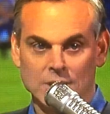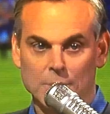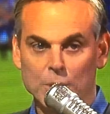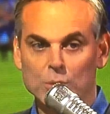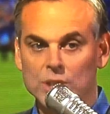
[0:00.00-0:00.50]

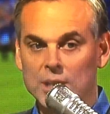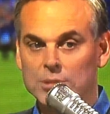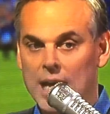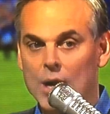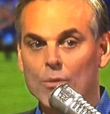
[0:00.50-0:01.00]
The blue
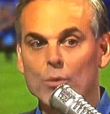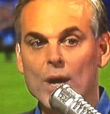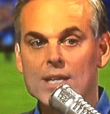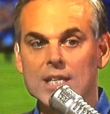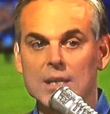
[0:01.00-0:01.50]
team's out, the
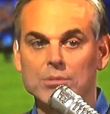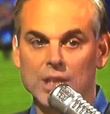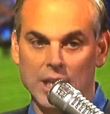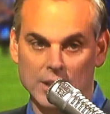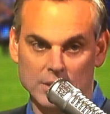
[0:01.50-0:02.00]
red team's
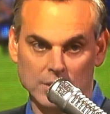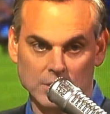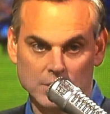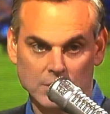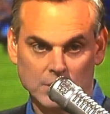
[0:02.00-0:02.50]
in,
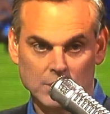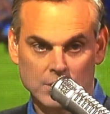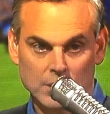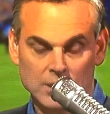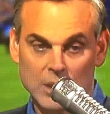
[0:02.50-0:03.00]

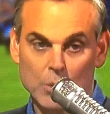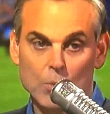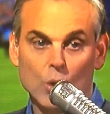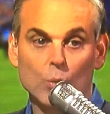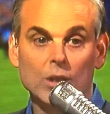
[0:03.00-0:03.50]
because they were
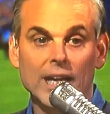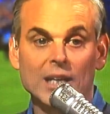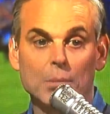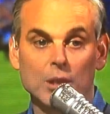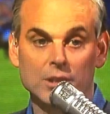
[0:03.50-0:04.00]
more
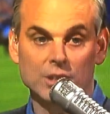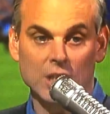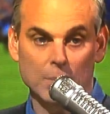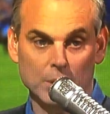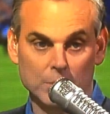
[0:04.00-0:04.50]
relatable in the
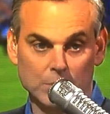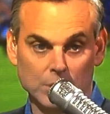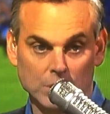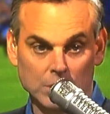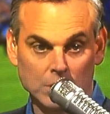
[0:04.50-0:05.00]

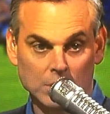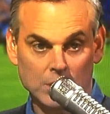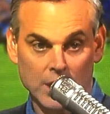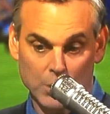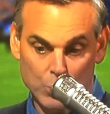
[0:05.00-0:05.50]
suburbs
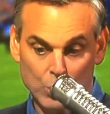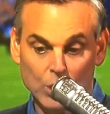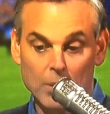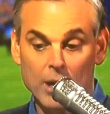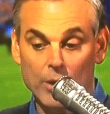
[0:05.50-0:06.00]
and in
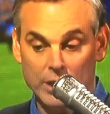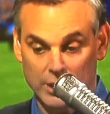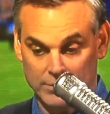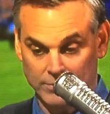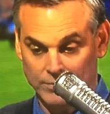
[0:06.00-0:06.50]
rural
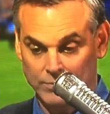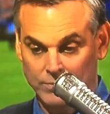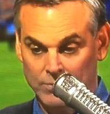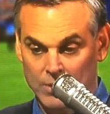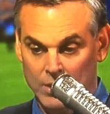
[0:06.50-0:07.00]
America.
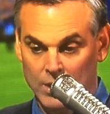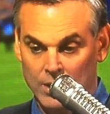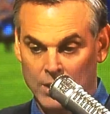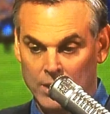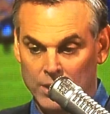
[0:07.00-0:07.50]

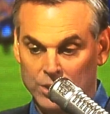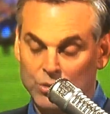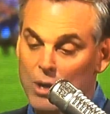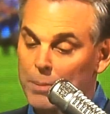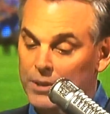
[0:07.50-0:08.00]
Is
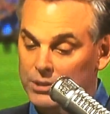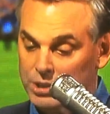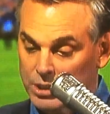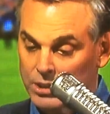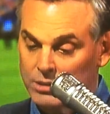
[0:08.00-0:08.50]
Trump a
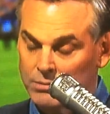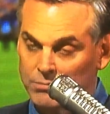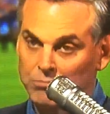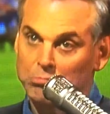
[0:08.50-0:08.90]
concern?